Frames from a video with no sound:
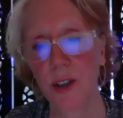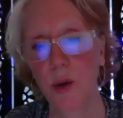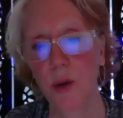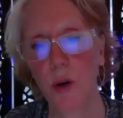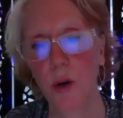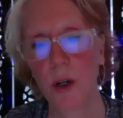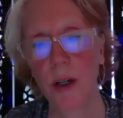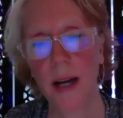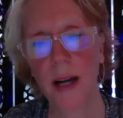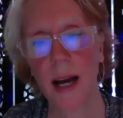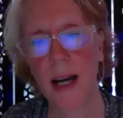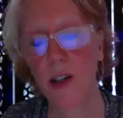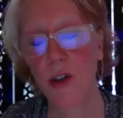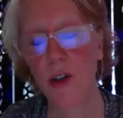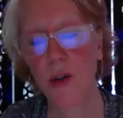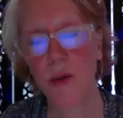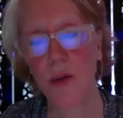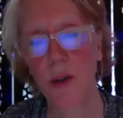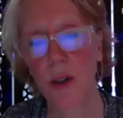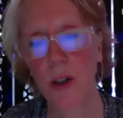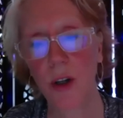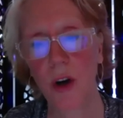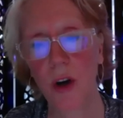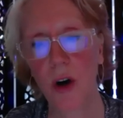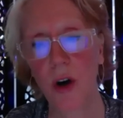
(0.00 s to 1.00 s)
or
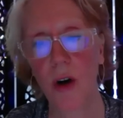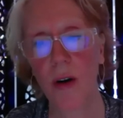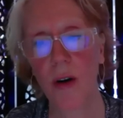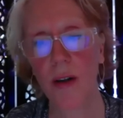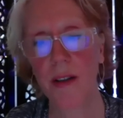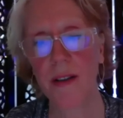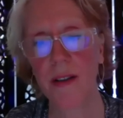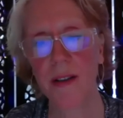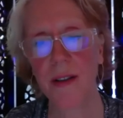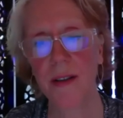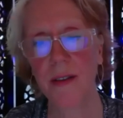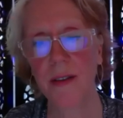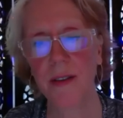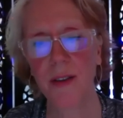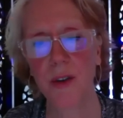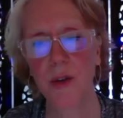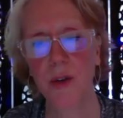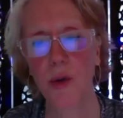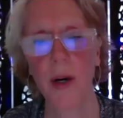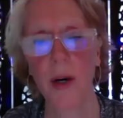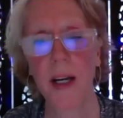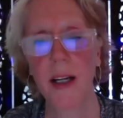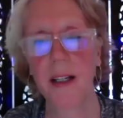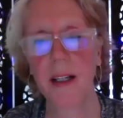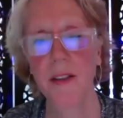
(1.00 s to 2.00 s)
natural law, is the
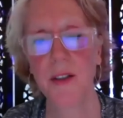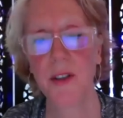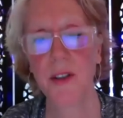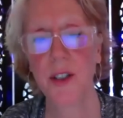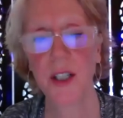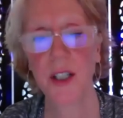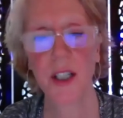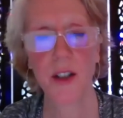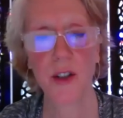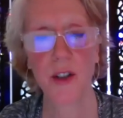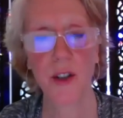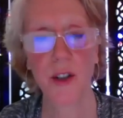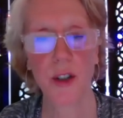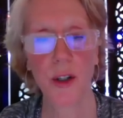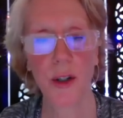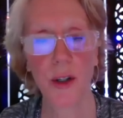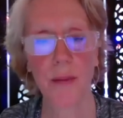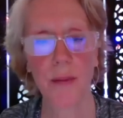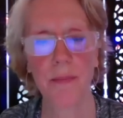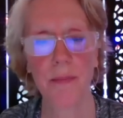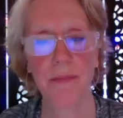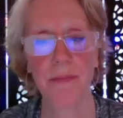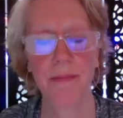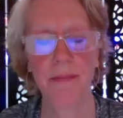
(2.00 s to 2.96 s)
greatest teacher.